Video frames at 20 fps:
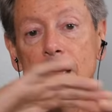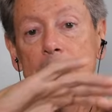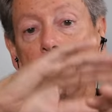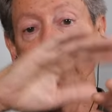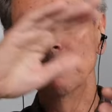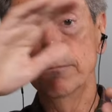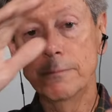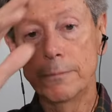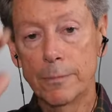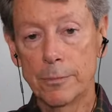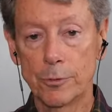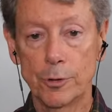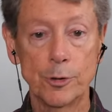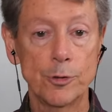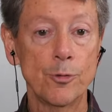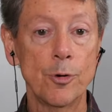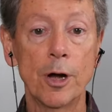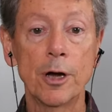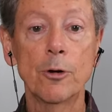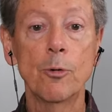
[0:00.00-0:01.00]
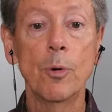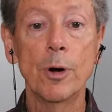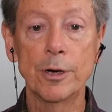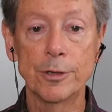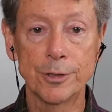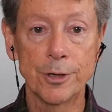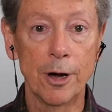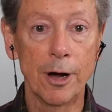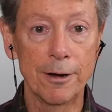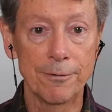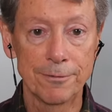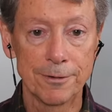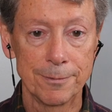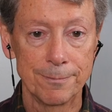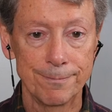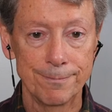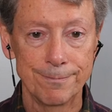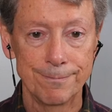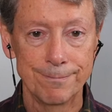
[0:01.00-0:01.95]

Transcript: then the drug wears off,